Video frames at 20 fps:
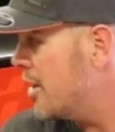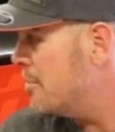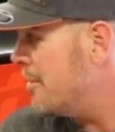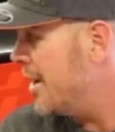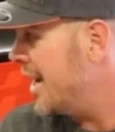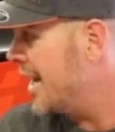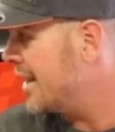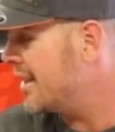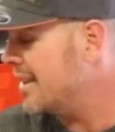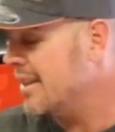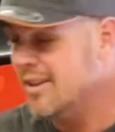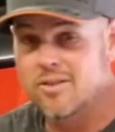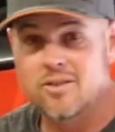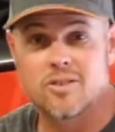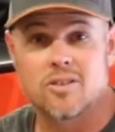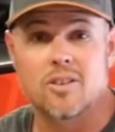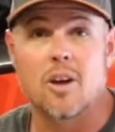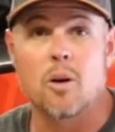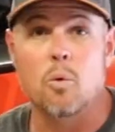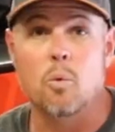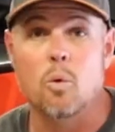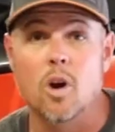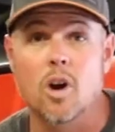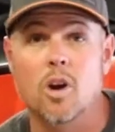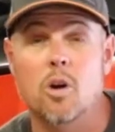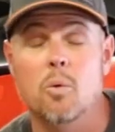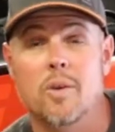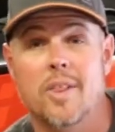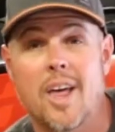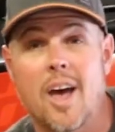to make this
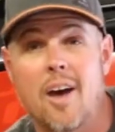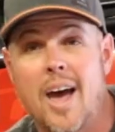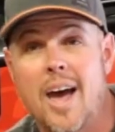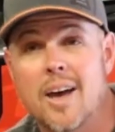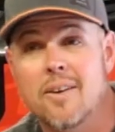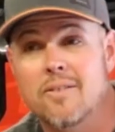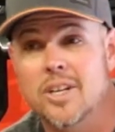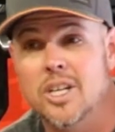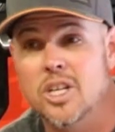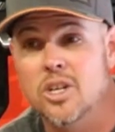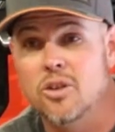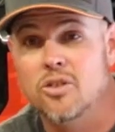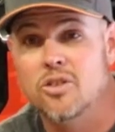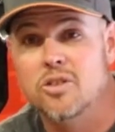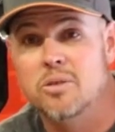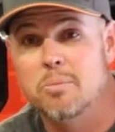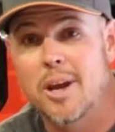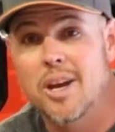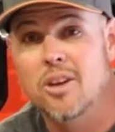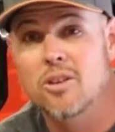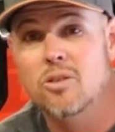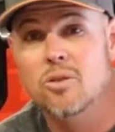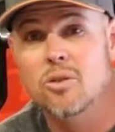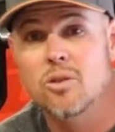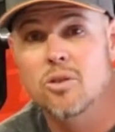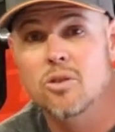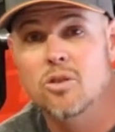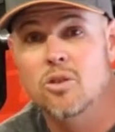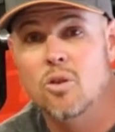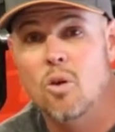work without having to use
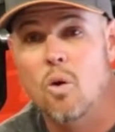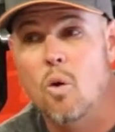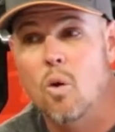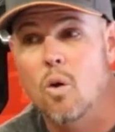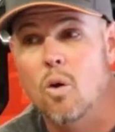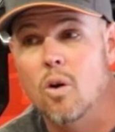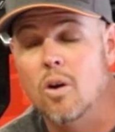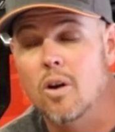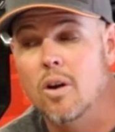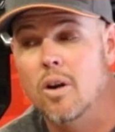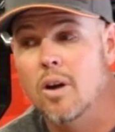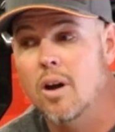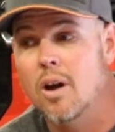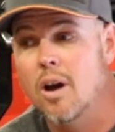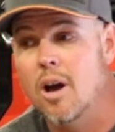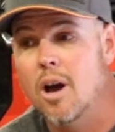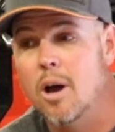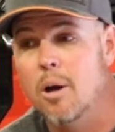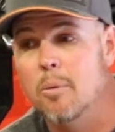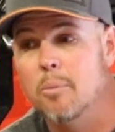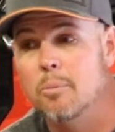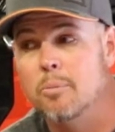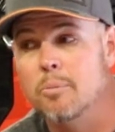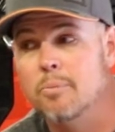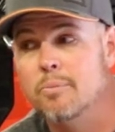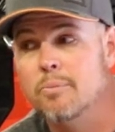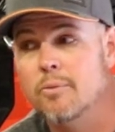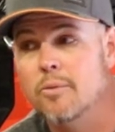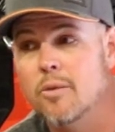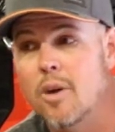spacers or
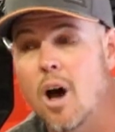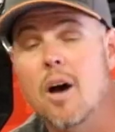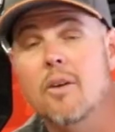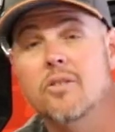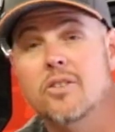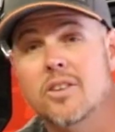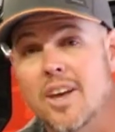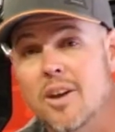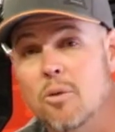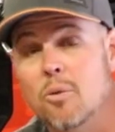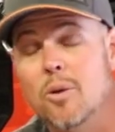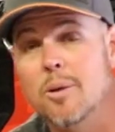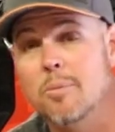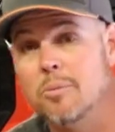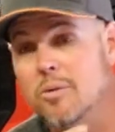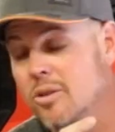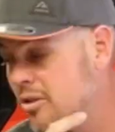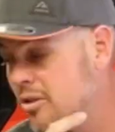offset rims.